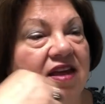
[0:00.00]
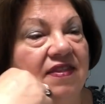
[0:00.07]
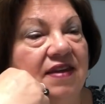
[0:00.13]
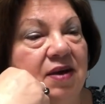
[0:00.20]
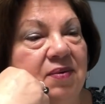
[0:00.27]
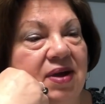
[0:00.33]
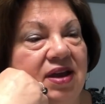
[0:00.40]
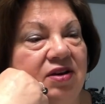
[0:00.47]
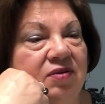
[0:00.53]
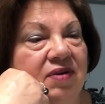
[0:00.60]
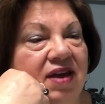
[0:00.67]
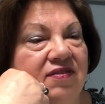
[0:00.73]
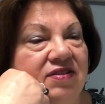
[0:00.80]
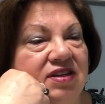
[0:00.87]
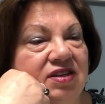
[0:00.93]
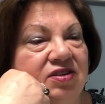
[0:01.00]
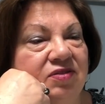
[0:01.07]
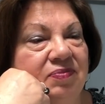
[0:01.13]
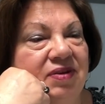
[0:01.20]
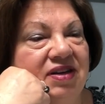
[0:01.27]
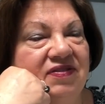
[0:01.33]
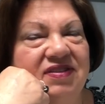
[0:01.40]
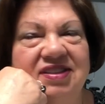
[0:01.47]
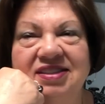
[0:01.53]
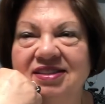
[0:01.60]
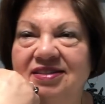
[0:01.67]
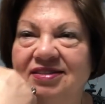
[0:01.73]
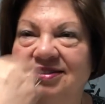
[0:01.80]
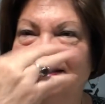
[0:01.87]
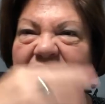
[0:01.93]
That way it'll have a little bit of a
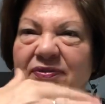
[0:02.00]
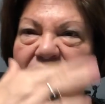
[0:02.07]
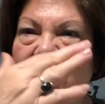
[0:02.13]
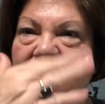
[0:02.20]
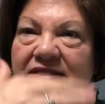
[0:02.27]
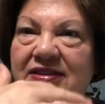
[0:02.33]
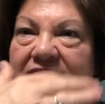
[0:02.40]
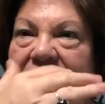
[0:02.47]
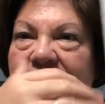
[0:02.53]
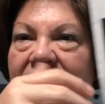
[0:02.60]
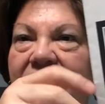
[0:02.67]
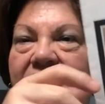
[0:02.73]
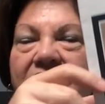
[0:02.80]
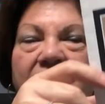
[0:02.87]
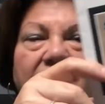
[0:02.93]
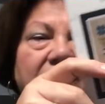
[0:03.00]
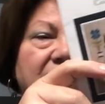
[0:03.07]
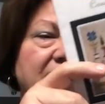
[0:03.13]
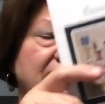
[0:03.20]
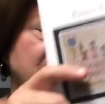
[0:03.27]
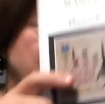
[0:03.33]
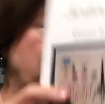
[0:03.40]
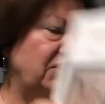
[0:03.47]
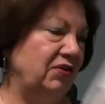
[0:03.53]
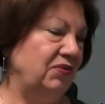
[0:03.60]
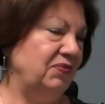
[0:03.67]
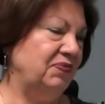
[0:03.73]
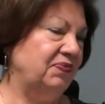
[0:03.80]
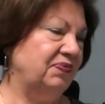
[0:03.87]
difference, you know, in the two.